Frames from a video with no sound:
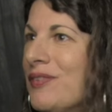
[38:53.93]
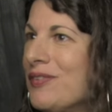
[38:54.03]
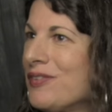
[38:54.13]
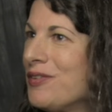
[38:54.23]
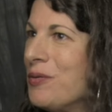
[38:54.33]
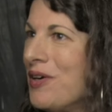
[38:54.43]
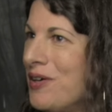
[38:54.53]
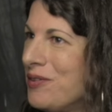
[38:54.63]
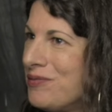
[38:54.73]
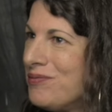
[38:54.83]

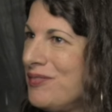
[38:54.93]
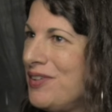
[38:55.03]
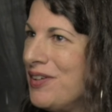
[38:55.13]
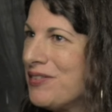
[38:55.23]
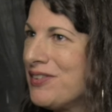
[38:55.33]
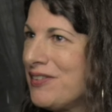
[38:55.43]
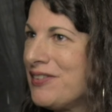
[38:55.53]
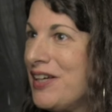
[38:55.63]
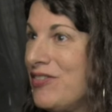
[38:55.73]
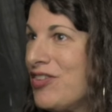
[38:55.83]
so-called, you know, sex
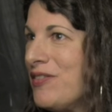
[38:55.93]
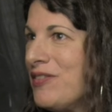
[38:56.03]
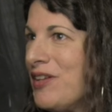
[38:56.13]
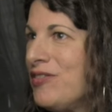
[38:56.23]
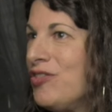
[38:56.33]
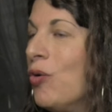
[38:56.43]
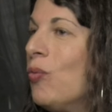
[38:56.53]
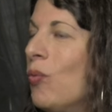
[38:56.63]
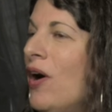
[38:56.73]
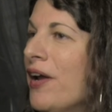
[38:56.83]
slaves that don't
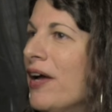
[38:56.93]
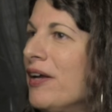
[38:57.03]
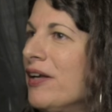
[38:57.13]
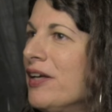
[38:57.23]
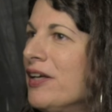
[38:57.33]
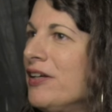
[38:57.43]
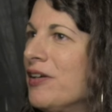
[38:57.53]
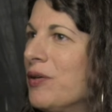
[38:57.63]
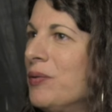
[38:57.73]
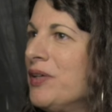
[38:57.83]
want it? You
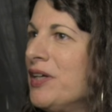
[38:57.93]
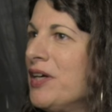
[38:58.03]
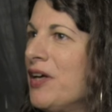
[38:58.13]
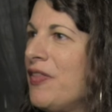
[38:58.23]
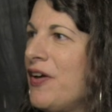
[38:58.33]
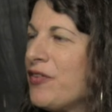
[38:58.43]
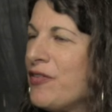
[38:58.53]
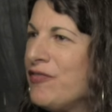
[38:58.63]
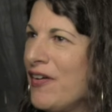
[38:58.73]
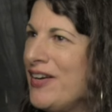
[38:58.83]
know, there's a
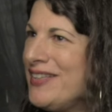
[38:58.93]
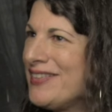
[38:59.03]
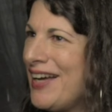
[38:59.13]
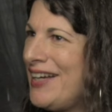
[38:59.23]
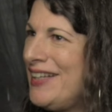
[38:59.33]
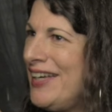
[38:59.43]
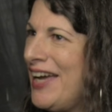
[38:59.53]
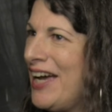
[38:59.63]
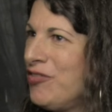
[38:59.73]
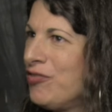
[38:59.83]
very tiny
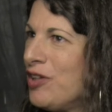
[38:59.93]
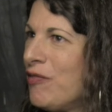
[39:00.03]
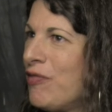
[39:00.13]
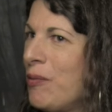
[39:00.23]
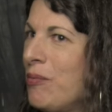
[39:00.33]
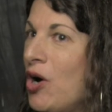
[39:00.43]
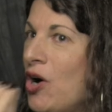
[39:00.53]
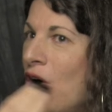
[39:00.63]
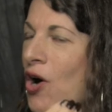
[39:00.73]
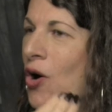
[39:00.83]
handful of them
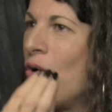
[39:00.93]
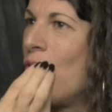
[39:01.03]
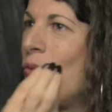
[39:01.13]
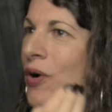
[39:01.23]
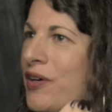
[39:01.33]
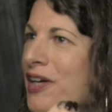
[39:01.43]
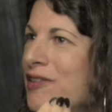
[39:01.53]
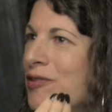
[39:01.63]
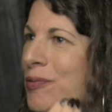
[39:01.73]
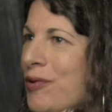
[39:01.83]
all working
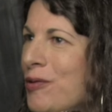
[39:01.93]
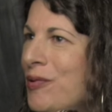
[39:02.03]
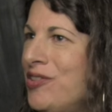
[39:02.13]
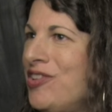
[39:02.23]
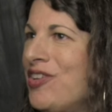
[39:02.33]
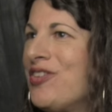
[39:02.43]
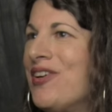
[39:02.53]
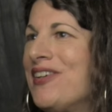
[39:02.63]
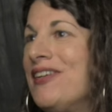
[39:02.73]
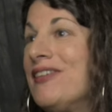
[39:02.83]
for prohibitionist
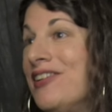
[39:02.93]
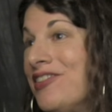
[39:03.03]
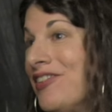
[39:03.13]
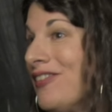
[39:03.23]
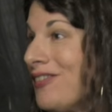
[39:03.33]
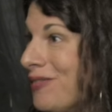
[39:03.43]
organizations.